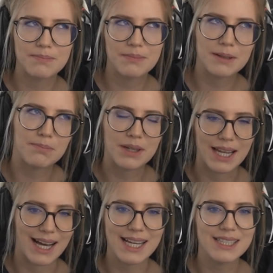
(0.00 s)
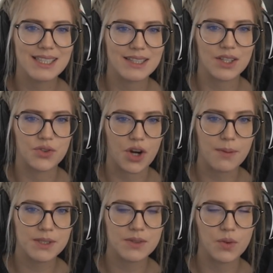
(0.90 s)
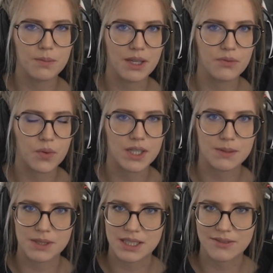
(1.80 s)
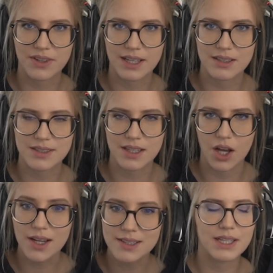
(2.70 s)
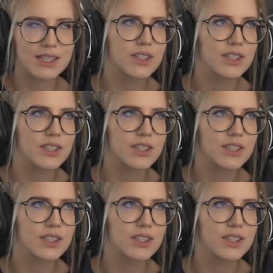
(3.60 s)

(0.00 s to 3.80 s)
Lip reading: implies that the drops will be for a specific slot, and it's